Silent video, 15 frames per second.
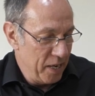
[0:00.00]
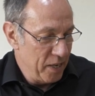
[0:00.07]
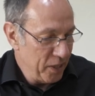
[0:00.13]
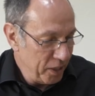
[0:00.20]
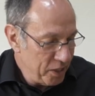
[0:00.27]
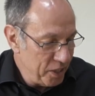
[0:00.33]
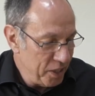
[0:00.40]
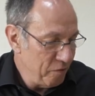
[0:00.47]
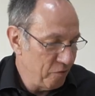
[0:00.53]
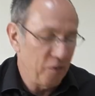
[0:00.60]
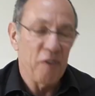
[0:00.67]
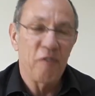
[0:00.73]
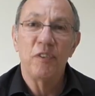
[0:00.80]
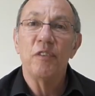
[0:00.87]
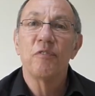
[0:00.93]

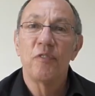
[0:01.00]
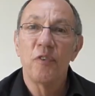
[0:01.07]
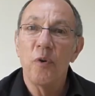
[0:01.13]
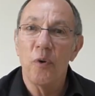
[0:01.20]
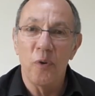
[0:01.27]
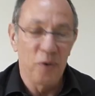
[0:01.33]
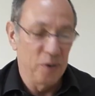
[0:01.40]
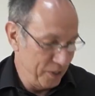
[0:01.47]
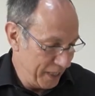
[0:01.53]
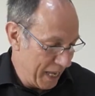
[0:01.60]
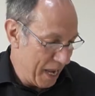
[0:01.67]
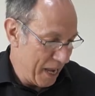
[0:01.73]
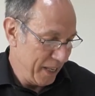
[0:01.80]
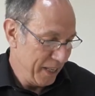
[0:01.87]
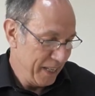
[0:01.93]
1954,
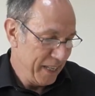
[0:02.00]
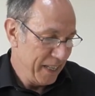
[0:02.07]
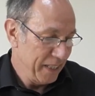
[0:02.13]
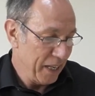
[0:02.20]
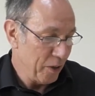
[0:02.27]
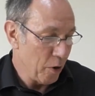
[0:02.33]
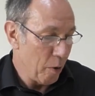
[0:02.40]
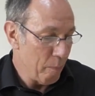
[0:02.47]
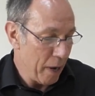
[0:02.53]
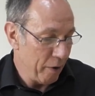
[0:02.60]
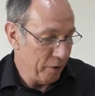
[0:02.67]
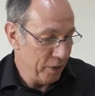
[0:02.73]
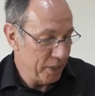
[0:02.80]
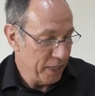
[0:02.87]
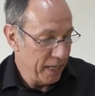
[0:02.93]
they got
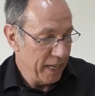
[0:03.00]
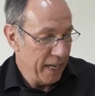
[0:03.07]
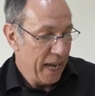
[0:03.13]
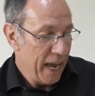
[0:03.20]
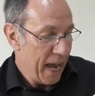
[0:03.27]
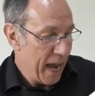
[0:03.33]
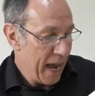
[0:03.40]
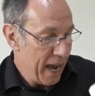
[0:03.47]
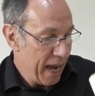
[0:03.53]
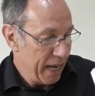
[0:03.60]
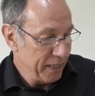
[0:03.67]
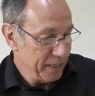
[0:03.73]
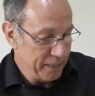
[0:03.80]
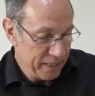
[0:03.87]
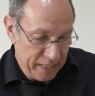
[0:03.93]
married.
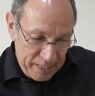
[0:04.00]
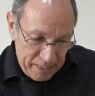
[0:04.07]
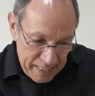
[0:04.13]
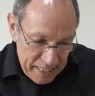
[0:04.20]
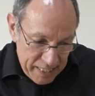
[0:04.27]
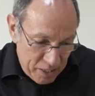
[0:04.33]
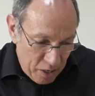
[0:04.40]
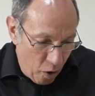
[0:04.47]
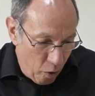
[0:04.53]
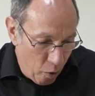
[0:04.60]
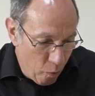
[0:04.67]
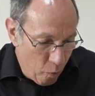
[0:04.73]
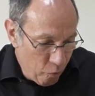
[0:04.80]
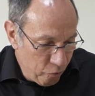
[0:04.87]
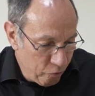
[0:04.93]
And this
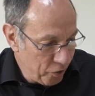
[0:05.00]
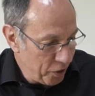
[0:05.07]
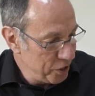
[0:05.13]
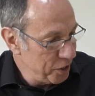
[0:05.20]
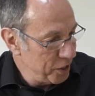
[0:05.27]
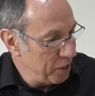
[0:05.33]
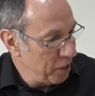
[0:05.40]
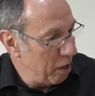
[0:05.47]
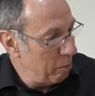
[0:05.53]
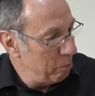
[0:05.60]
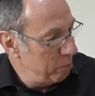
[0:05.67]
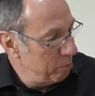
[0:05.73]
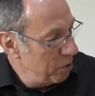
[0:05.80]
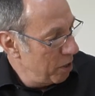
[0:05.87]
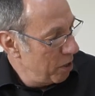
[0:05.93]
old-fashioned
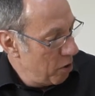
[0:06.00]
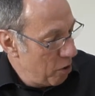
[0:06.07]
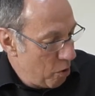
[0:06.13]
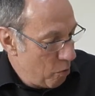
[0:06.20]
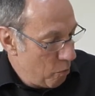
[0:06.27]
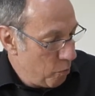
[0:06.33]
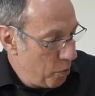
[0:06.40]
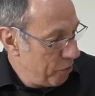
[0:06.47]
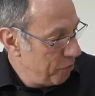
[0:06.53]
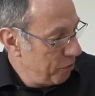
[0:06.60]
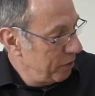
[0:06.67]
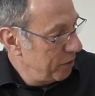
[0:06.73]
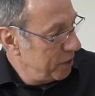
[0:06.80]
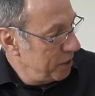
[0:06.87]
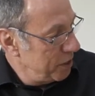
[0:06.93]
album with
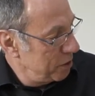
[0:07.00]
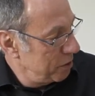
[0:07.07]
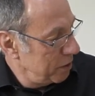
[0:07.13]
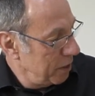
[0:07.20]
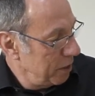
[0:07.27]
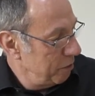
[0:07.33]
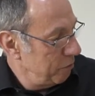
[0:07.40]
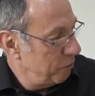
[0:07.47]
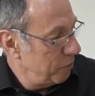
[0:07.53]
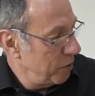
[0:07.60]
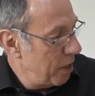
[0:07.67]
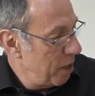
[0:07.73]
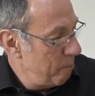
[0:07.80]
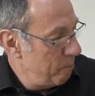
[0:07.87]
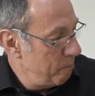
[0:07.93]
this kind of
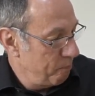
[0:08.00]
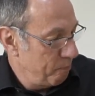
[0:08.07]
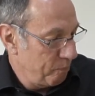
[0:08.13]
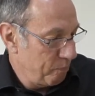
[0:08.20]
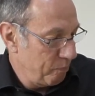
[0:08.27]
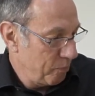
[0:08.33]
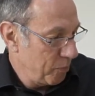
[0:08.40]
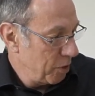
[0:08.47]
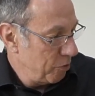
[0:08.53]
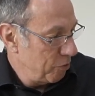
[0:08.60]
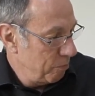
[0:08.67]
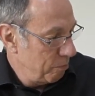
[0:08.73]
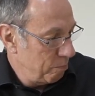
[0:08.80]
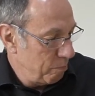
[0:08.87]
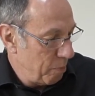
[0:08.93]

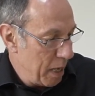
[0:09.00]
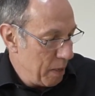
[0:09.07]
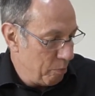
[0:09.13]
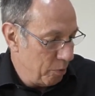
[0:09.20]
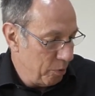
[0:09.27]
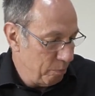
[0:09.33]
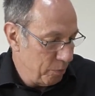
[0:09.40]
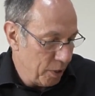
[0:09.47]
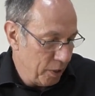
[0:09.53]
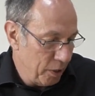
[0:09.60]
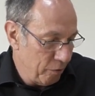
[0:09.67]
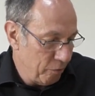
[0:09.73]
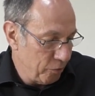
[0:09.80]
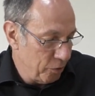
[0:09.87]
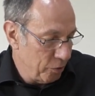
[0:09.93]
paper in
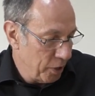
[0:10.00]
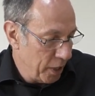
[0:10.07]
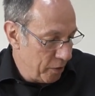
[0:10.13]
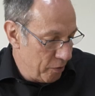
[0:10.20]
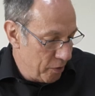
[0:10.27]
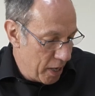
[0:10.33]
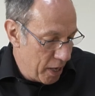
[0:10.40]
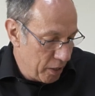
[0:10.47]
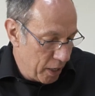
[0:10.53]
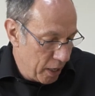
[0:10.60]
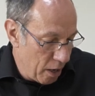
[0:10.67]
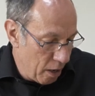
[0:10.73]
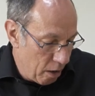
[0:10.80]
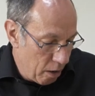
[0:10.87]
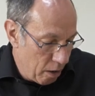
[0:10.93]
the front, and there
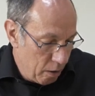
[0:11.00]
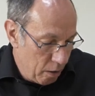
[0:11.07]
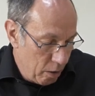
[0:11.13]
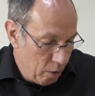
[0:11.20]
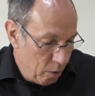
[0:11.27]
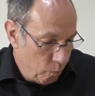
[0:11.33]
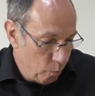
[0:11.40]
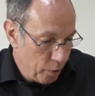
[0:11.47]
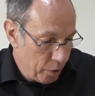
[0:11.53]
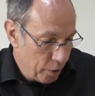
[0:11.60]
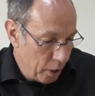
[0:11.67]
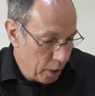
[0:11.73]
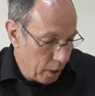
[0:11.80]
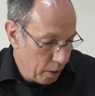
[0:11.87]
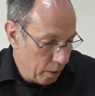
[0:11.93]
they are with
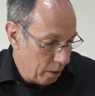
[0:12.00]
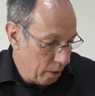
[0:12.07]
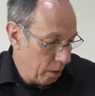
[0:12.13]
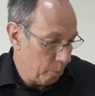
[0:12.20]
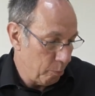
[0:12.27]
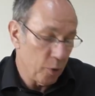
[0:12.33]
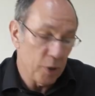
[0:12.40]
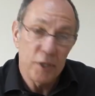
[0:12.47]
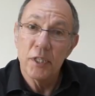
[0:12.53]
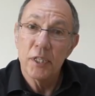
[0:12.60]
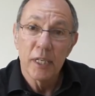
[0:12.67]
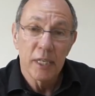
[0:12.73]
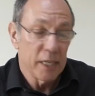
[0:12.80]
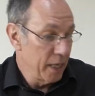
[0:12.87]
a print.